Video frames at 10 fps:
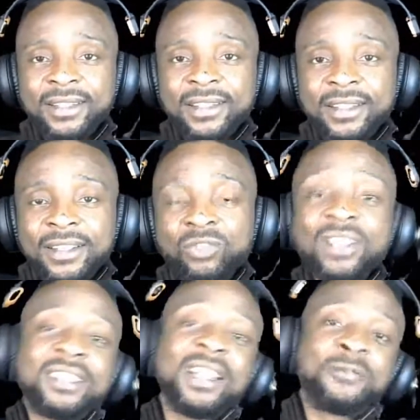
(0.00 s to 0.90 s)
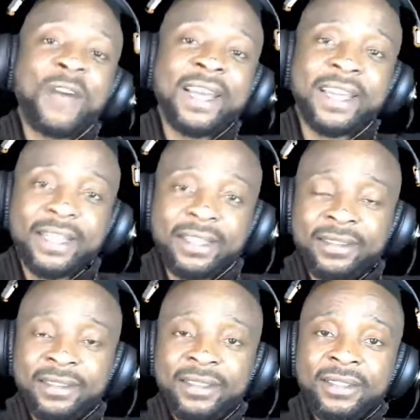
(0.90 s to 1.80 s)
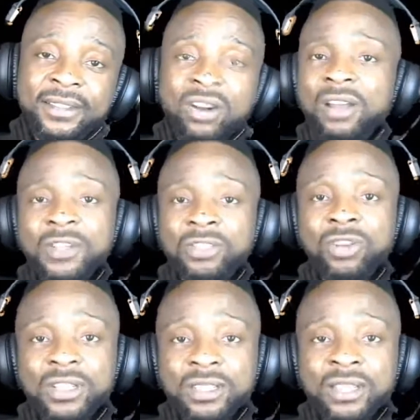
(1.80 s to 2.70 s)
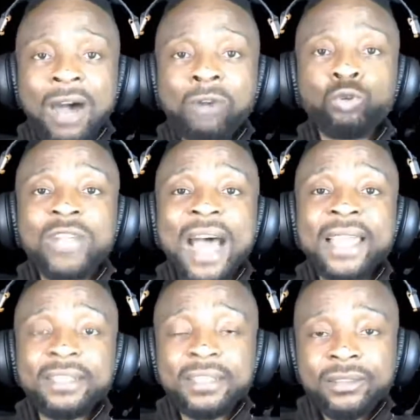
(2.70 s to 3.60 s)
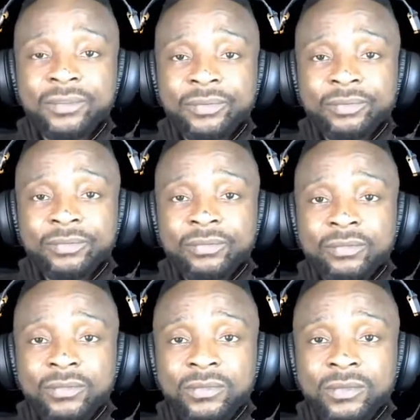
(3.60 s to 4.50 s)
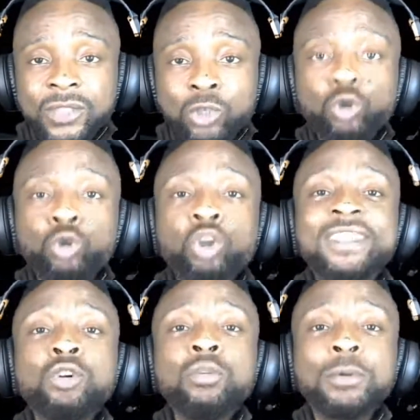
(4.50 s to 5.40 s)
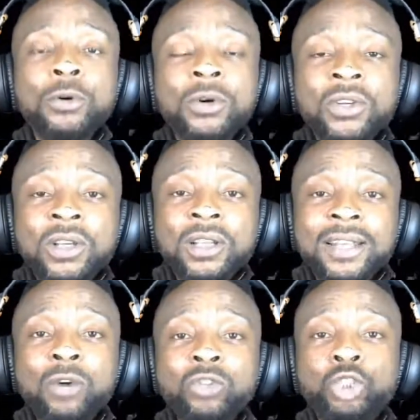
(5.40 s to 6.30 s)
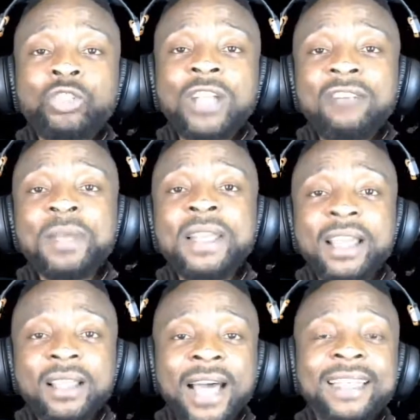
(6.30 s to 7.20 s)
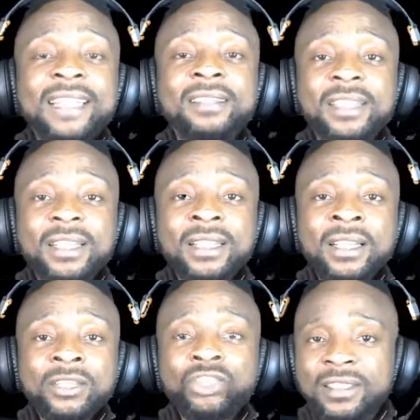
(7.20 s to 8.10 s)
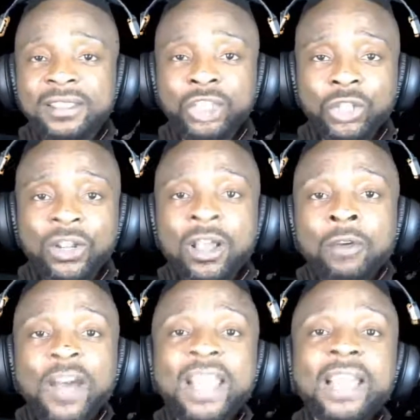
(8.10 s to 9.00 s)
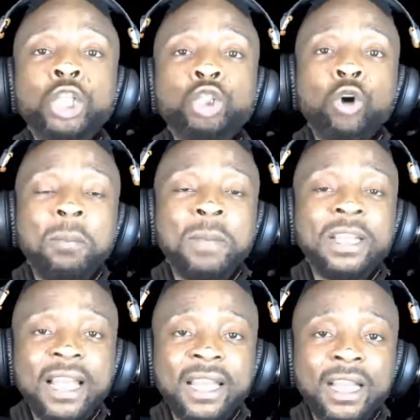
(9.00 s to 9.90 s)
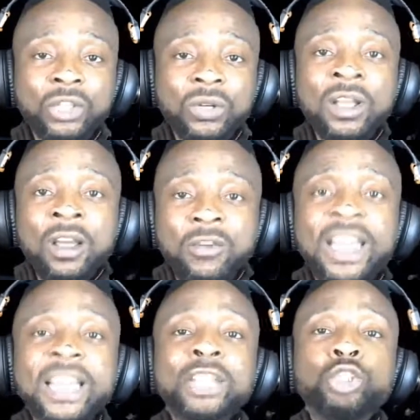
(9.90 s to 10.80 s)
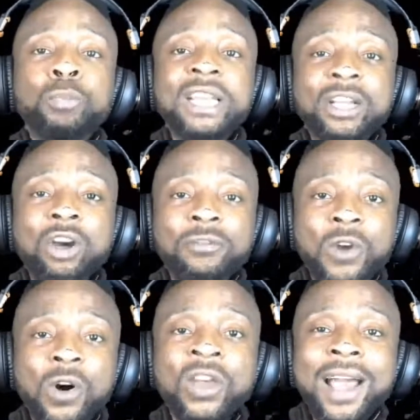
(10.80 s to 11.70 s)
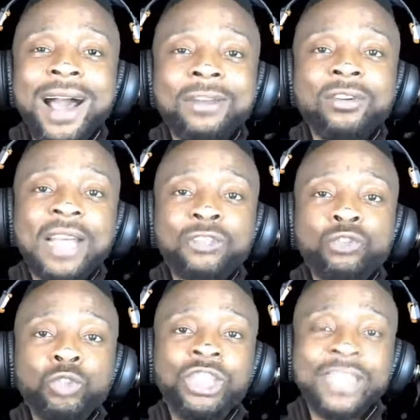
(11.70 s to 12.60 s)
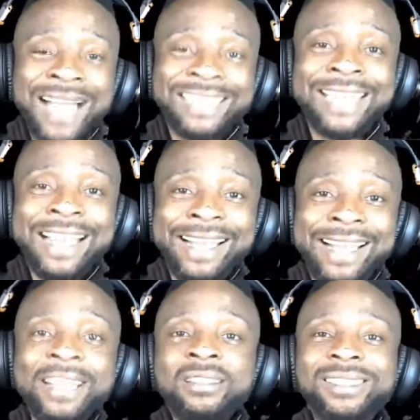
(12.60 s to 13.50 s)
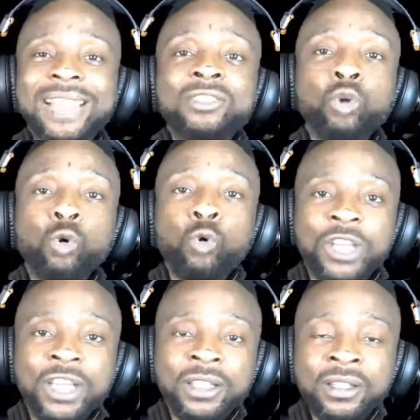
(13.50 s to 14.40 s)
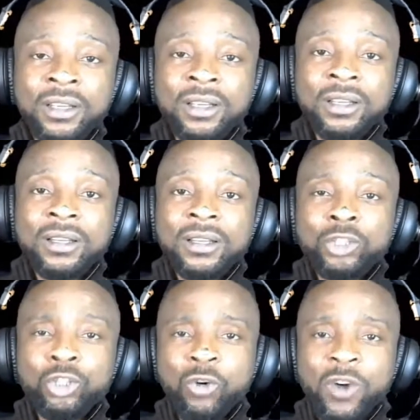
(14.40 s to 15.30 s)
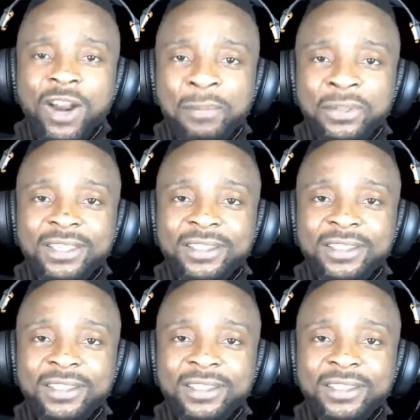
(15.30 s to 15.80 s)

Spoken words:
So he sent Faleke. All of a sudden, Audu died. So to Tinubu, that should have been an easy transition. Faleke should complete the election. Faleke should be the governor. Another Stuji, Ajele, sent to Kogi. You know what happened?